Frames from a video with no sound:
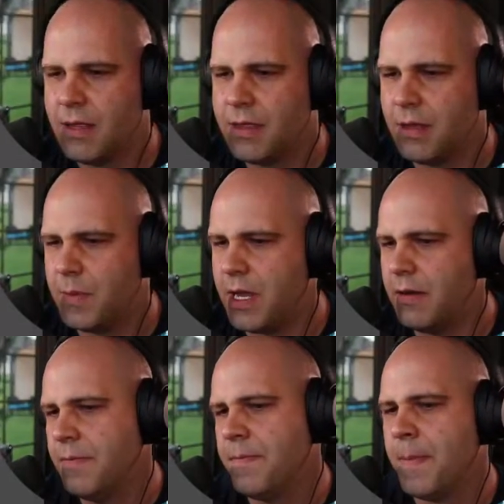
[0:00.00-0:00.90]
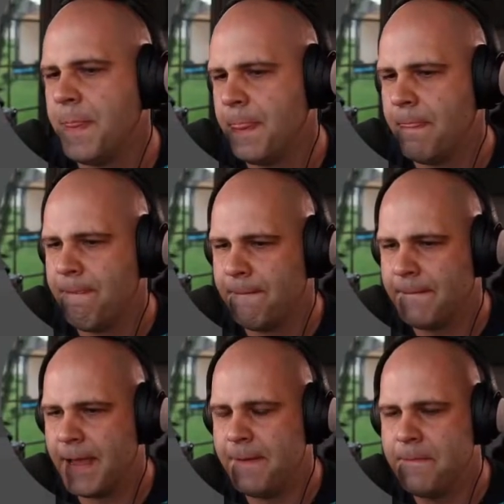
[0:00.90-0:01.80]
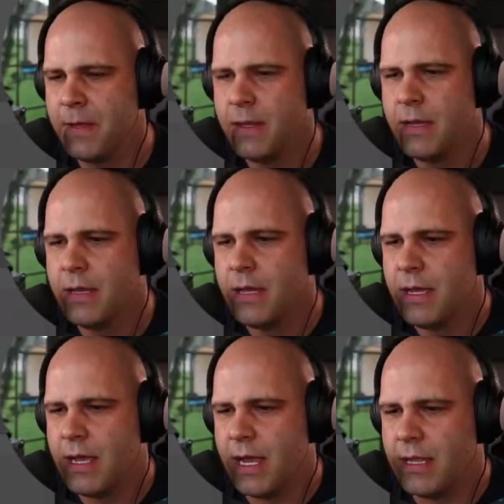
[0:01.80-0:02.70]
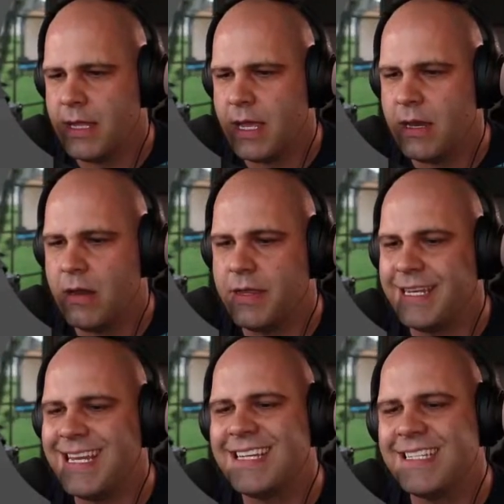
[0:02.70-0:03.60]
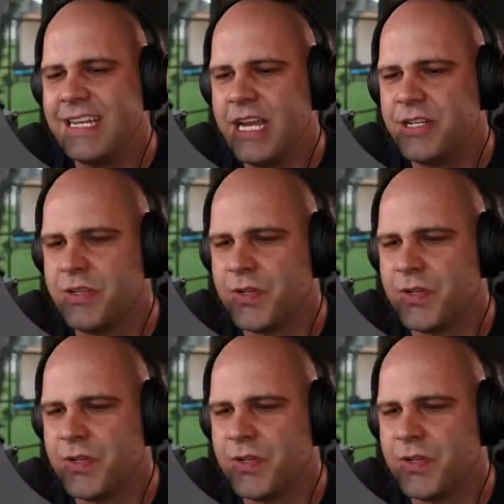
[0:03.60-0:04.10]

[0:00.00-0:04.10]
thumbnail. Okay. And then the destination.